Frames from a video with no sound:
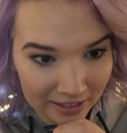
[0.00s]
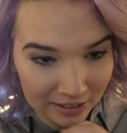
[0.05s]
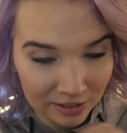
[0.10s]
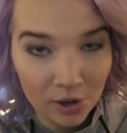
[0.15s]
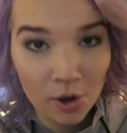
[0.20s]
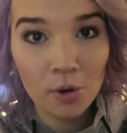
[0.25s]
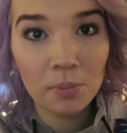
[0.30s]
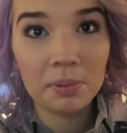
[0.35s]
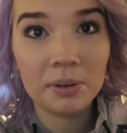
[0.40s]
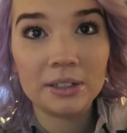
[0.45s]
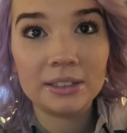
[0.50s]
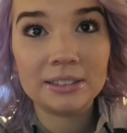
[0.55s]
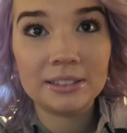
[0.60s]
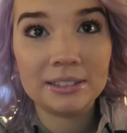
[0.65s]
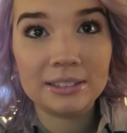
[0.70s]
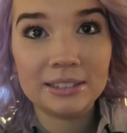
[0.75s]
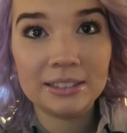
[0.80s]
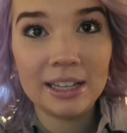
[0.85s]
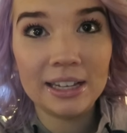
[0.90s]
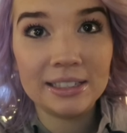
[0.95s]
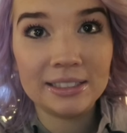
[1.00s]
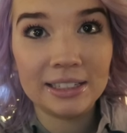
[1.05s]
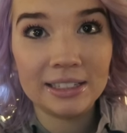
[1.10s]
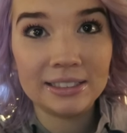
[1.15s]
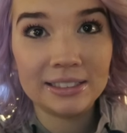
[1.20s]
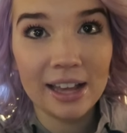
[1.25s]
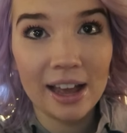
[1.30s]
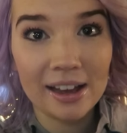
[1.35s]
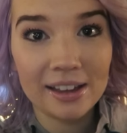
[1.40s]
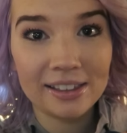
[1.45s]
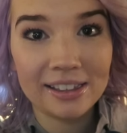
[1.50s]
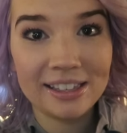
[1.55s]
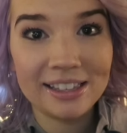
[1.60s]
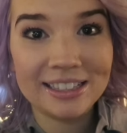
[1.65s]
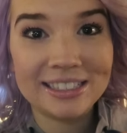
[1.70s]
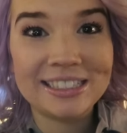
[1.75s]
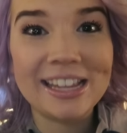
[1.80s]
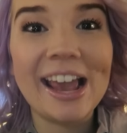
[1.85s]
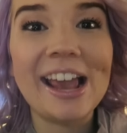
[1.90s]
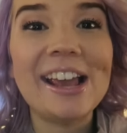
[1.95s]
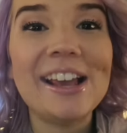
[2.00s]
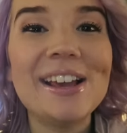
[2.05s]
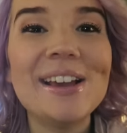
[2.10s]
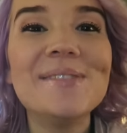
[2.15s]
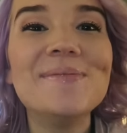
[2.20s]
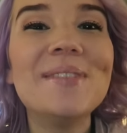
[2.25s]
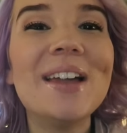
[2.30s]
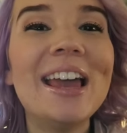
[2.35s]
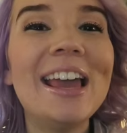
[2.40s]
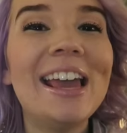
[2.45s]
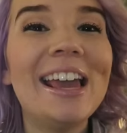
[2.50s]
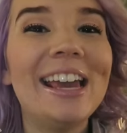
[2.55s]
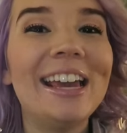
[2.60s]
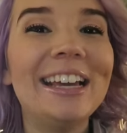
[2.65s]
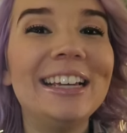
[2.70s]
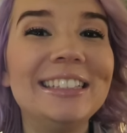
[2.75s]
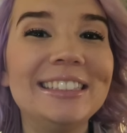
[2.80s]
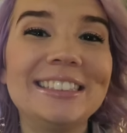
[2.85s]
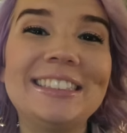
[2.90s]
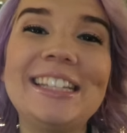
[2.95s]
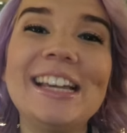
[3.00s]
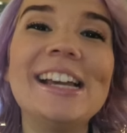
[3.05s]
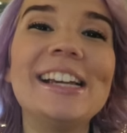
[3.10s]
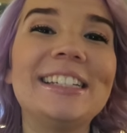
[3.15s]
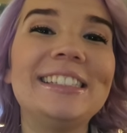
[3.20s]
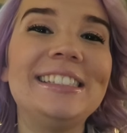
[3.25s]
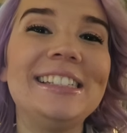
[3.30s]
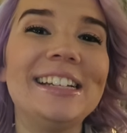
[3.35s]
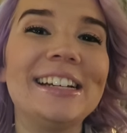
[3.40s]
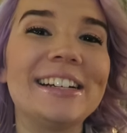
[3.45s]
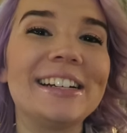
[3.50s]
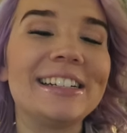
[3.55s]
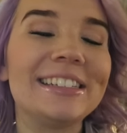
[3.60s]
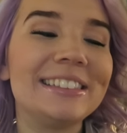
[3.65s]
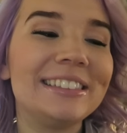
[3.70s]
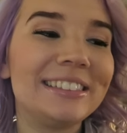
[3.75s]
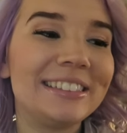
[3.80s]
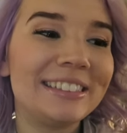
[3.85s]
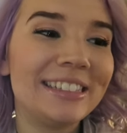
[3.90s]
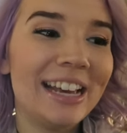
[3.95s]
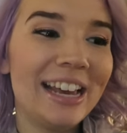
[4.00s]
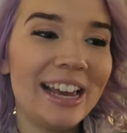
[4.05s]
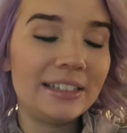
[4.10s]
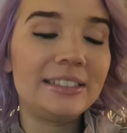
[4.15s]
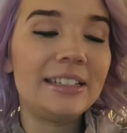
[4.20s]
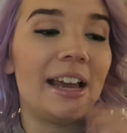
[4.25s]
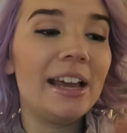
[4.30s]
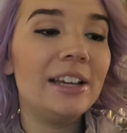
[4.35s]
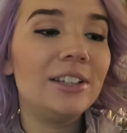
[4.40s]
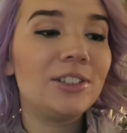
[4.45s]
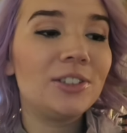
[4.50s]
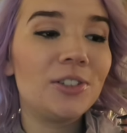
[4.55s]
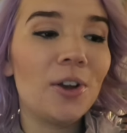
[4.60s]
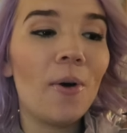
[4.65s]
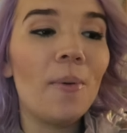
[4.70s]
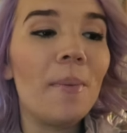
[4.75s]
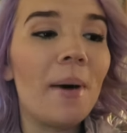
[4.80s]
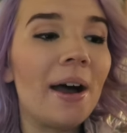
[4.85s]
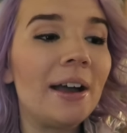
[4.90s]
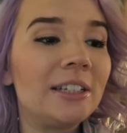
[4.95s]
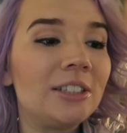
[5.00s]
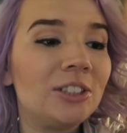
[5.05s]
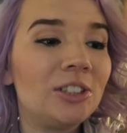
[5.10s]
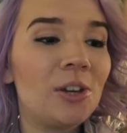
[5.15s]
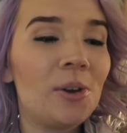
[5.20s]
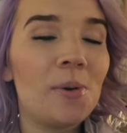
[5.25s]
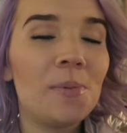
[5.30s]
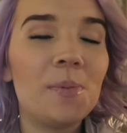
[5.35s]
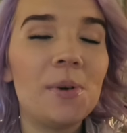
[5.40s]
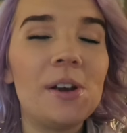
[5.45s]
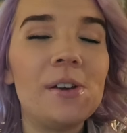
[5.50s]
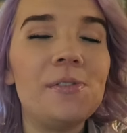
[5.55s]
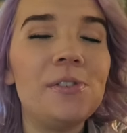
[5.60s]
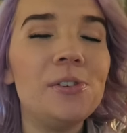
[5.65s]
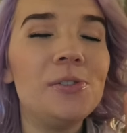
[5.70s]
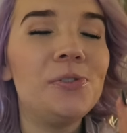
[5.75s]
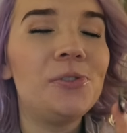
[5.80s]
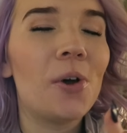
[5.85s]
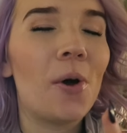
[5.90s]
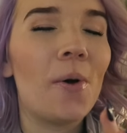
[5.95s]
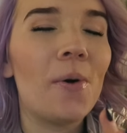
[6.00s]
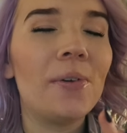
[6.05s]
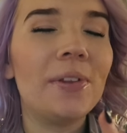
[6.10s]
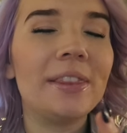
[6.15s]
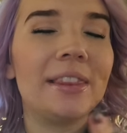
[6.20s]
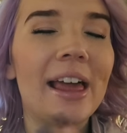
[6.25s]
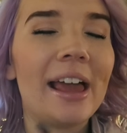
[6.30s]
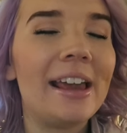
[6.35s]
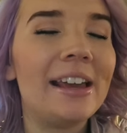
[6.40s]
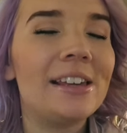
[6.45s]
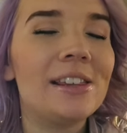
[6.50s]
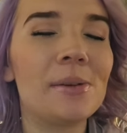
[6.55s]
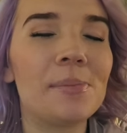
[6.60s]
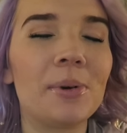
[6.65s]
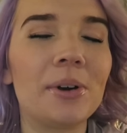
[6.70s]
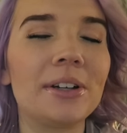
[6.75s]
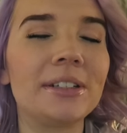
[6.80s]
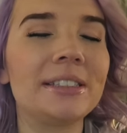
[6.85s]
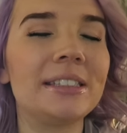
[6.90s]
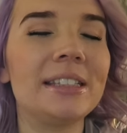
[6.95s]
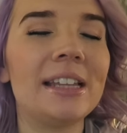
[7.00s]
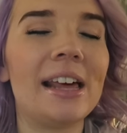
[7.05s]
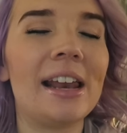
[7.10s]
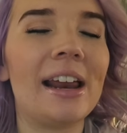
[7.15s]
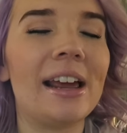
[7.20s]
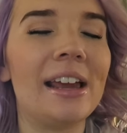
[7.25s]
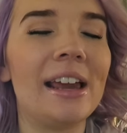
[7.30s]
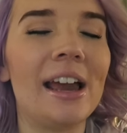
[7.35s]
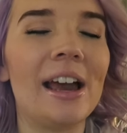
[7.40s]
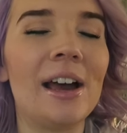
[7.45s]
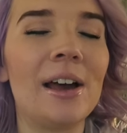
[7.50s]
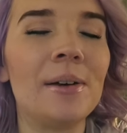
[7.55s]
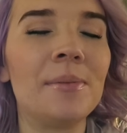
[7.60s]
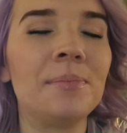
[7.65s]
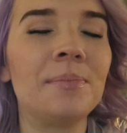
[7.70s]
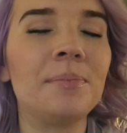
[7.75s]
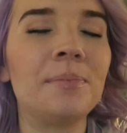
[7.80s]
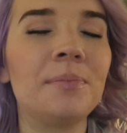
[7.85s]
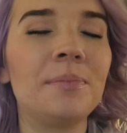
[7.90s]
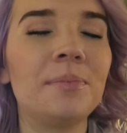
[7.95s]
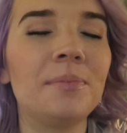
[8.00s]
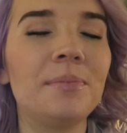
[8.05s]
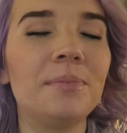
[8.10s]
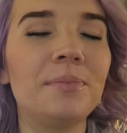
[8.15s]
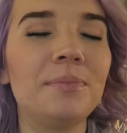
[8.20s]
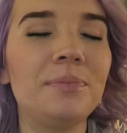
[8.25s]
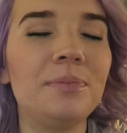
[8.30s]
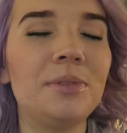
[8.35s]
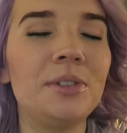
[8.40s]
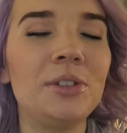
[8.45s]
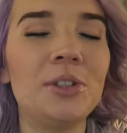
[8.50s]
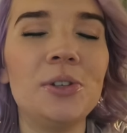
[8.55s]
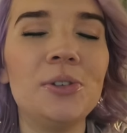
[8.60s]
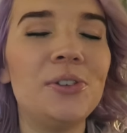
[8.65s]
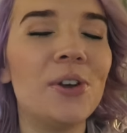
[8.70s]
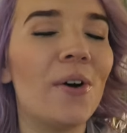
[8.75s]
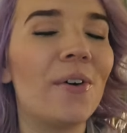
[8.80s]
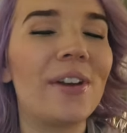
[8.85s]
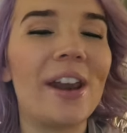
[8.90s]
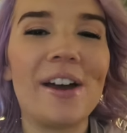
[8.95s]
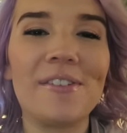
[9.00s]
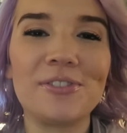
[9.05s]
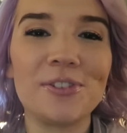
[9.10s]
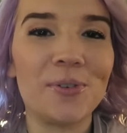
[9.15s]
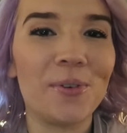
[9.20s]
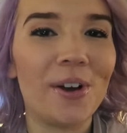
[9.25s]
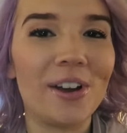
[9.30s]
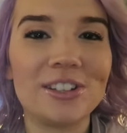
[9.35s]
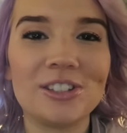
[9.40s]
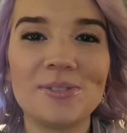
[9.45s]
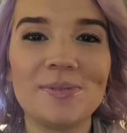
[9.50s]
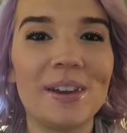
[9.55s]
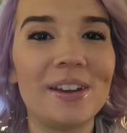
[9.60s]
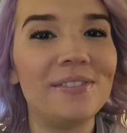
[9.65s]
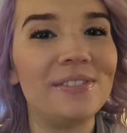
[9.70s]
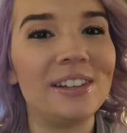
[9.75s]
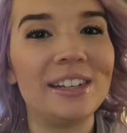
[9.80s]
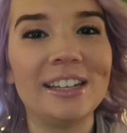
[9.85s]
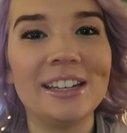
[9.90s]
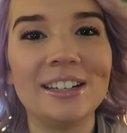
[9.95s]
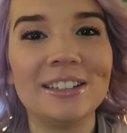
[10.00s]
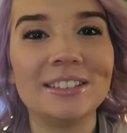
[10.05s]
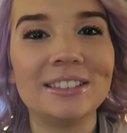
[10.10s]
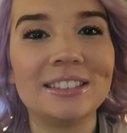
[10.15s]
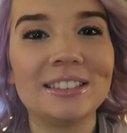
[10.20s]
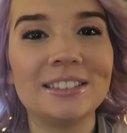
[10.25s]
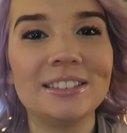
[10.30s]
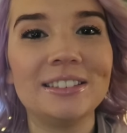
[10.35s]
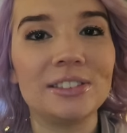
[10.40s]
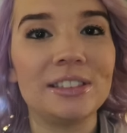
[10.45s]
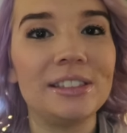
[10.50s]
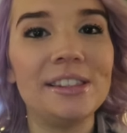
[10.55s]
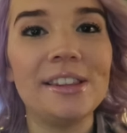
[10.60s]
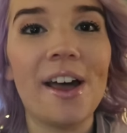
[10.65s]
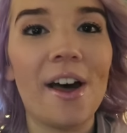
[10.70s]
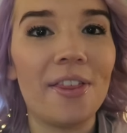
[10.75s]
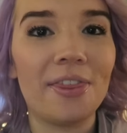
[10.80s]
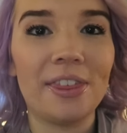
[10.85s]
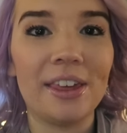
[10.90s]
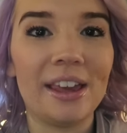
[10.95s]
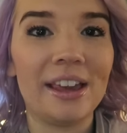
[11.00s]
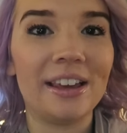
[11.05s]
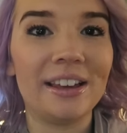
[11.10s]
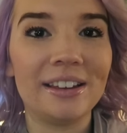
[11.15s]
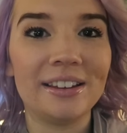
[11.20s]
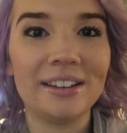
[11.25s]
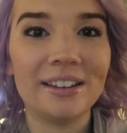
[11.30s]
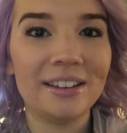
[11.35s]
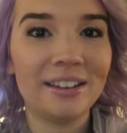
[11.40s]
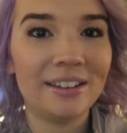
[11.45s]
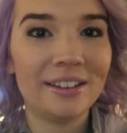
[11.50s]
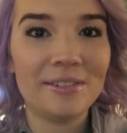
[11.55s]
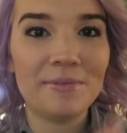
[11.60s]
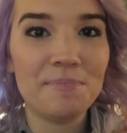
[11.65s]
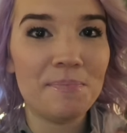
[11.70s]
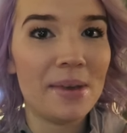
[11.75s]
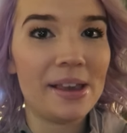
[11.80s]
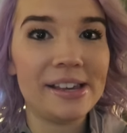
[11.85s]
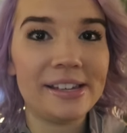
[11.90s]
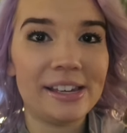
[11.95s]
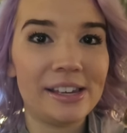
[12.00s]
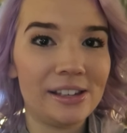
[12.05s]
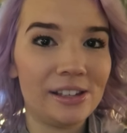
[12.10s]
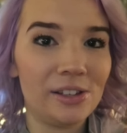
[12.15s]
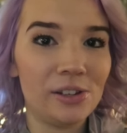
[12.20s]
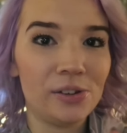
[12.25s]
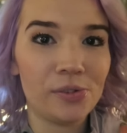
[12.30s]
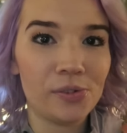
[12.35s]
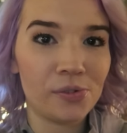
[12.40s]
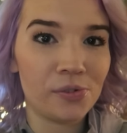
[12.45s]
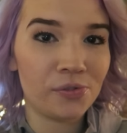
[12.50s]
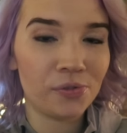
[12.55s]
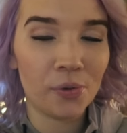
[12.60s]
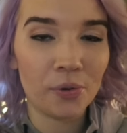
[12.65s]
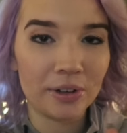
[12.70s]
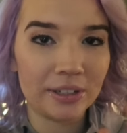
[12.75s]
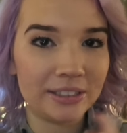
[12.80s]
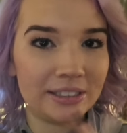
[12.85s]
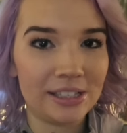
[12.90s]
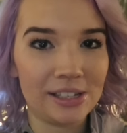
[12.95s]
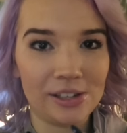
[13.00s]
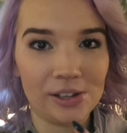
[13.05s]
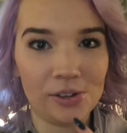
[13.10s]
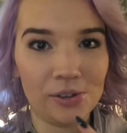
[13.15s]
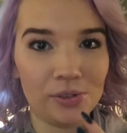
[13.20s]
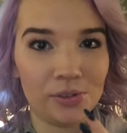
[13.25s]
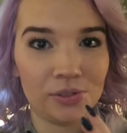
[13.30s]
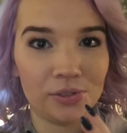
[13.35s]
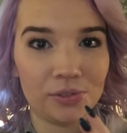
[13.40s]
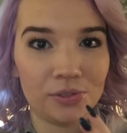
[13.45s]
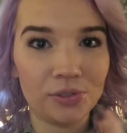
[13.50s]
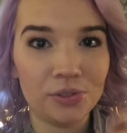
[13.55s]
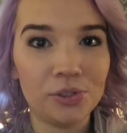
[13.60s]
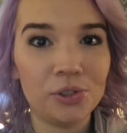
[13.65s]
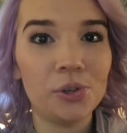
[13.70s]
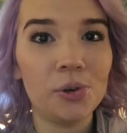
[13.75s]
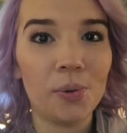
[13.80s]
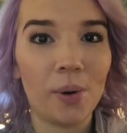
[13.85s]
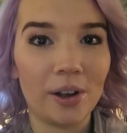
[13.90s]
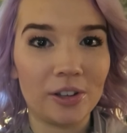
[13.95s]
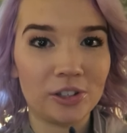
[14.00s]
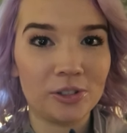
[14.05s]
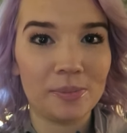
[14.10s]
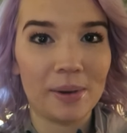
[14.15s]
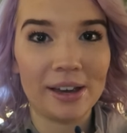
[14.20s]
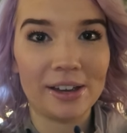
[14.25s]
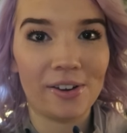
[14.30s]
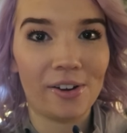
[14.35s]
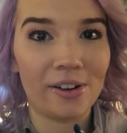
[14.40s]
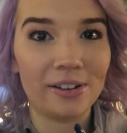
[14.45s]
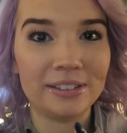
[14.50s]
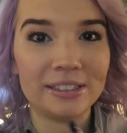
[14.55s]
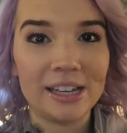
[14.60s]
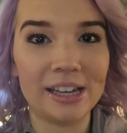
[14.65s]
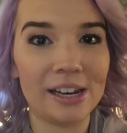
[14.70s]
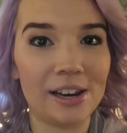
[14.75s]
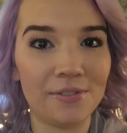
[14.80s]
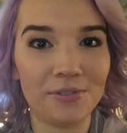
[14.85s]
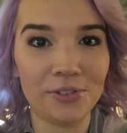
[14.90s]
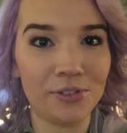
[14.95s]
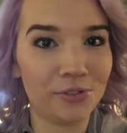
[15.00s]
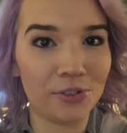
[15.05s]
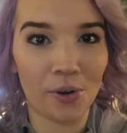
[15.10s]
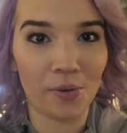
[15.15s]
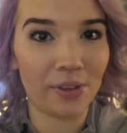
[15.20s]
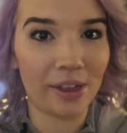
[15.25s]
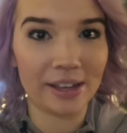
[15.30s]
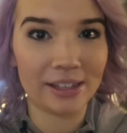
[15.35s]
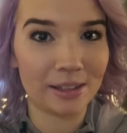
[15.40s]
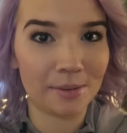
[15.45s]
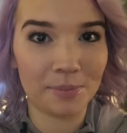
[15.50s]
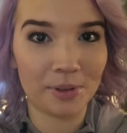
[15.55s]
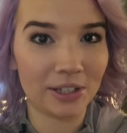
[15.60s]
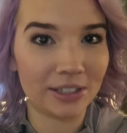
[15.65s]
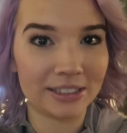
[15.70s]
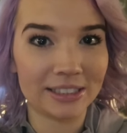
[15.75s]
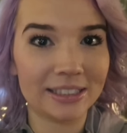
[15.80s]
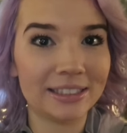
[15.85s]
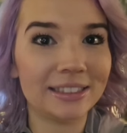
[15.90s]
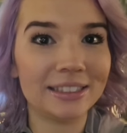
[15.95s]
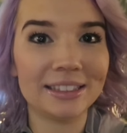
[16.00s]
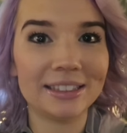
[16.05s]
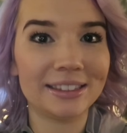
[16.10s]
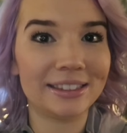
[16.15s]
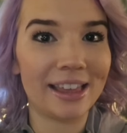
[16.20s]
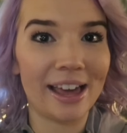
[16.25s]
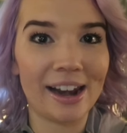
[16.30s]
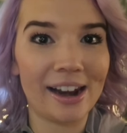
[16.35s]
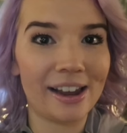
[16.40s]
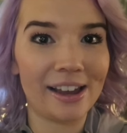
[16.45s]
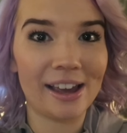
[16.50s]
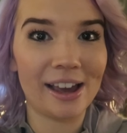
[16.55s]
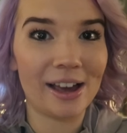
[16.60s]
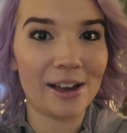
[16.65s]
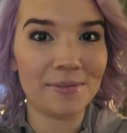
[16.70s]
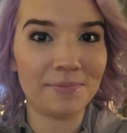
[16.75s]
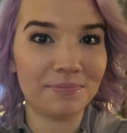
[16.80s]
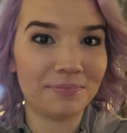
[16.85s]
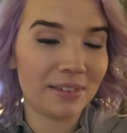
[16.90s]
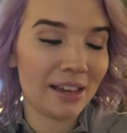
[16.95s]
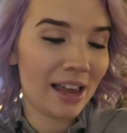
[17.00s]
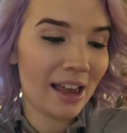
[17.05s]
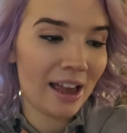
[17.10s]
No person stays exactly the same in six years. I say it so much, but if you don't like the person that I am, you don't have to watch my videos. There's nothing making you, forcing you to watch my content if you don't like the person that I am.